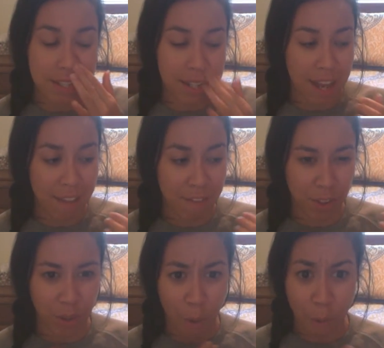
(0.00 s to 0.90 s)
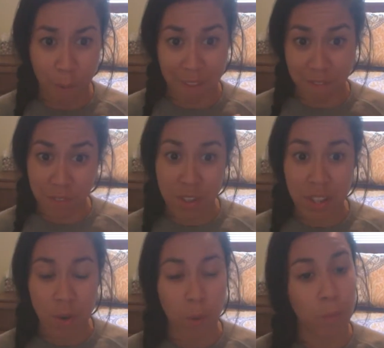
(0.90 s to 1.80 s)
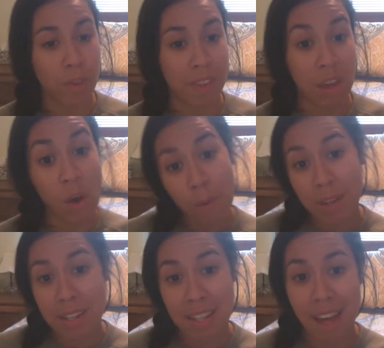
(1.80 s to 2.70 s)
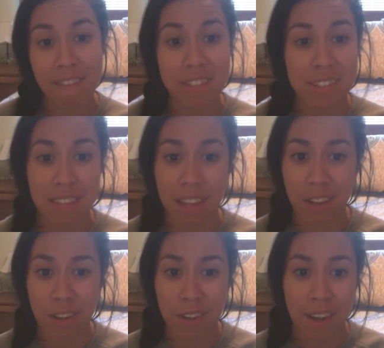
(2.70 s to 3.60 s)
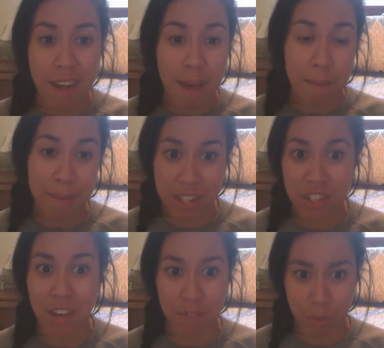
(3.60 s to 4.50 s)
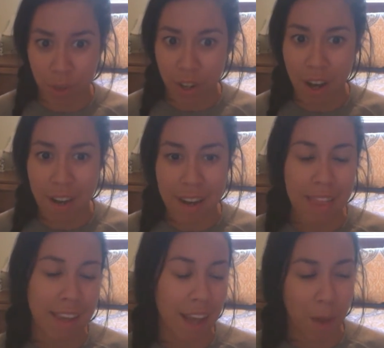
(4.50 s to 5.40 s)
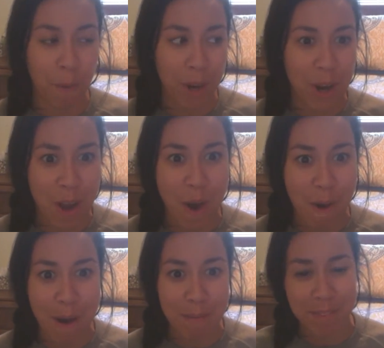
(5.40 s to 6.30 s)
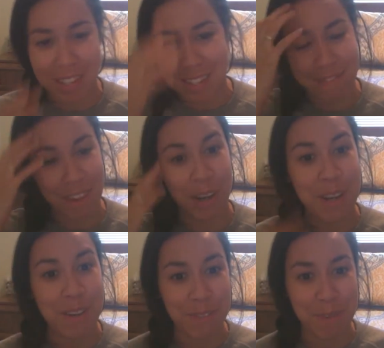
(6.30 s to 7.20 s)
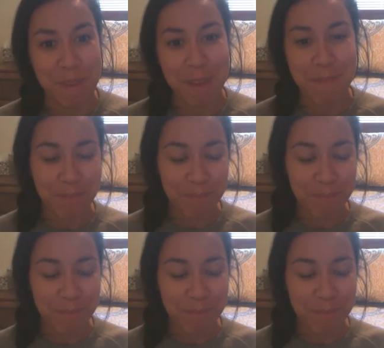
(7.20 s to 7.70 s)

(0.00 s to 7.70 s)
Did it ever go away fully? Or will they always have a stutter, but they just have to work on it? Like, I want to know. This is very new for me.